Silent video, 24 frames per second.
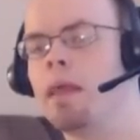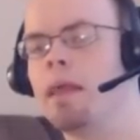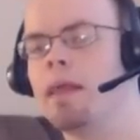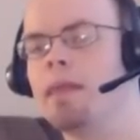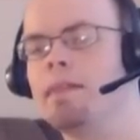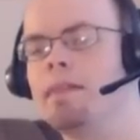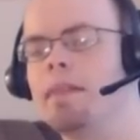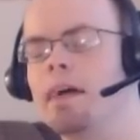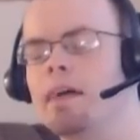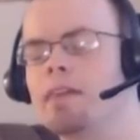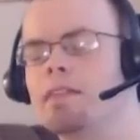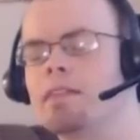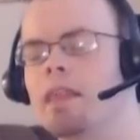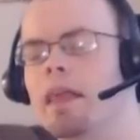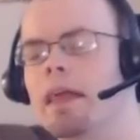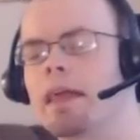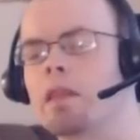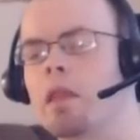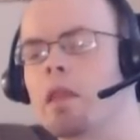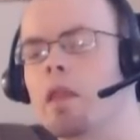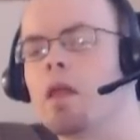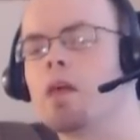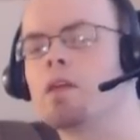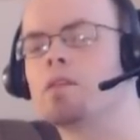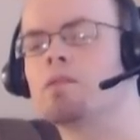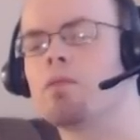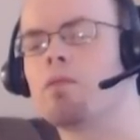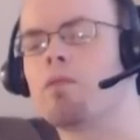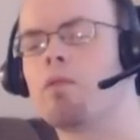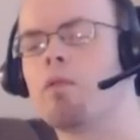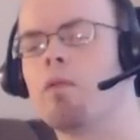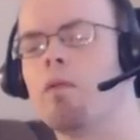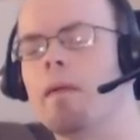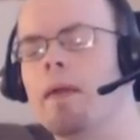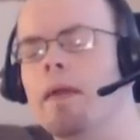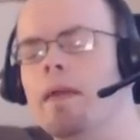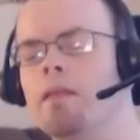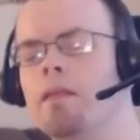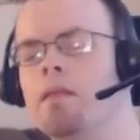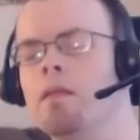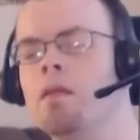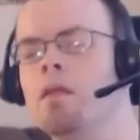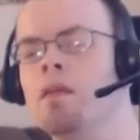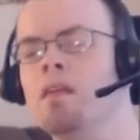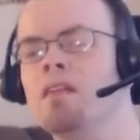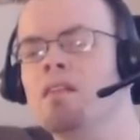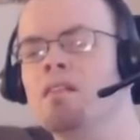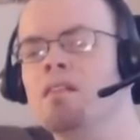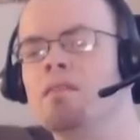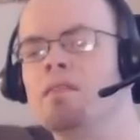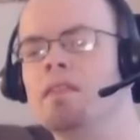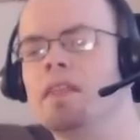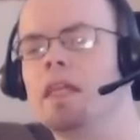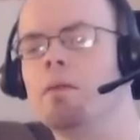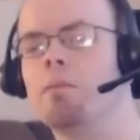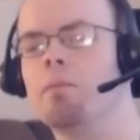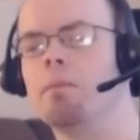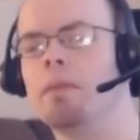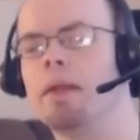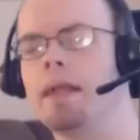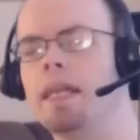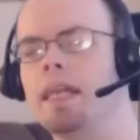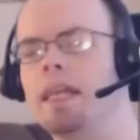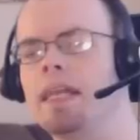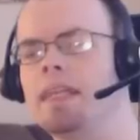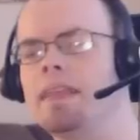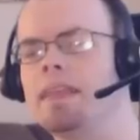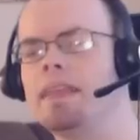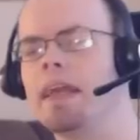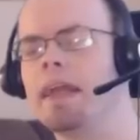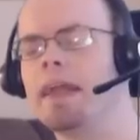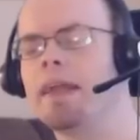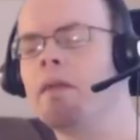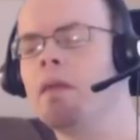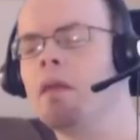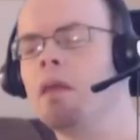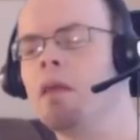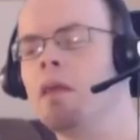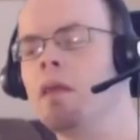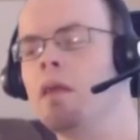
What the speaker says: and deaths like the loss of Gwen don't mean anything,